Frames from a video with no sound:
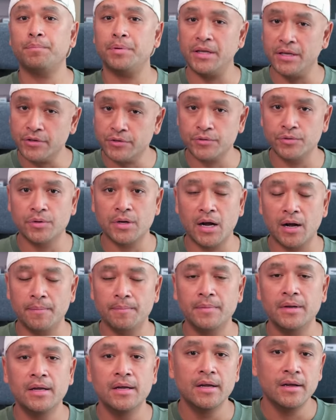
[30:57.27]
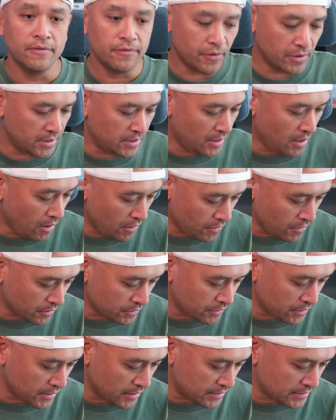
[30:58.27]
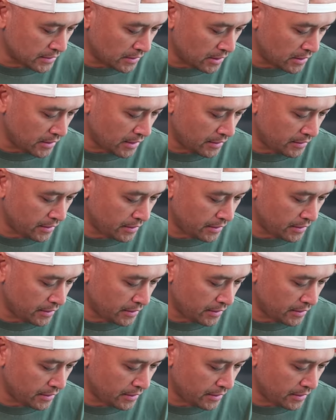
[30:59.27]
please do come for the Hong Kong Toy Car Salon. I think